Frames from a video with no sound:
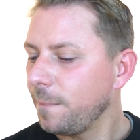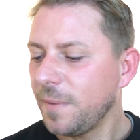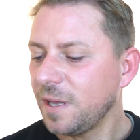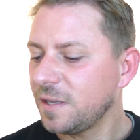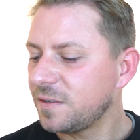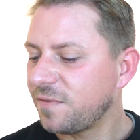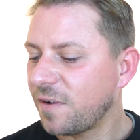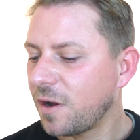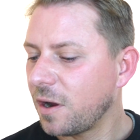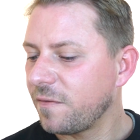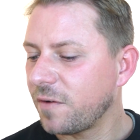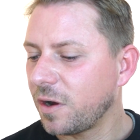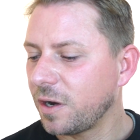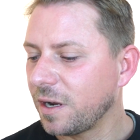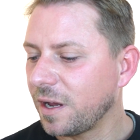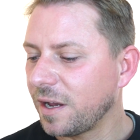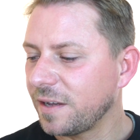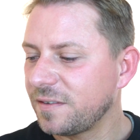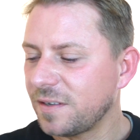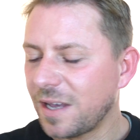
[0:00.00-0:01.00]
It's very, very
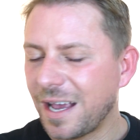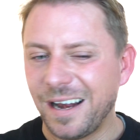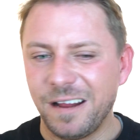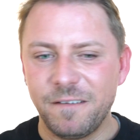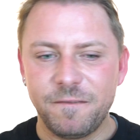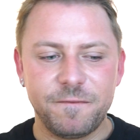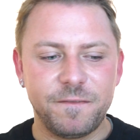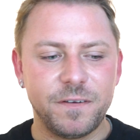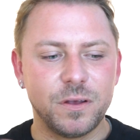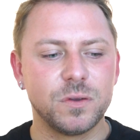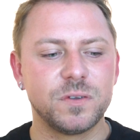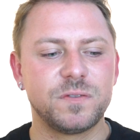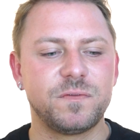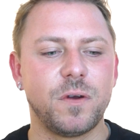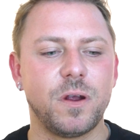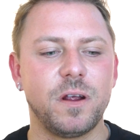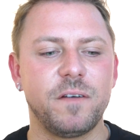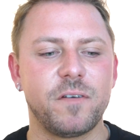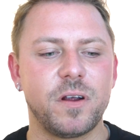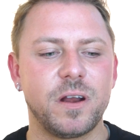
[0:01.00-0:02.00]
nice and it feels
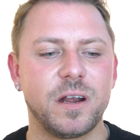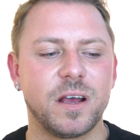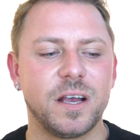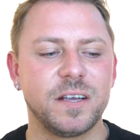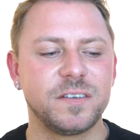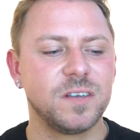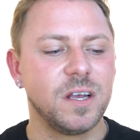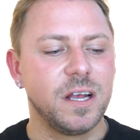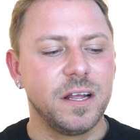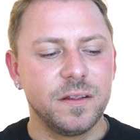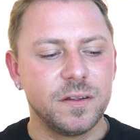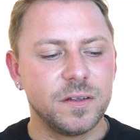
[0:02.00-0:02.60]
very, very nice.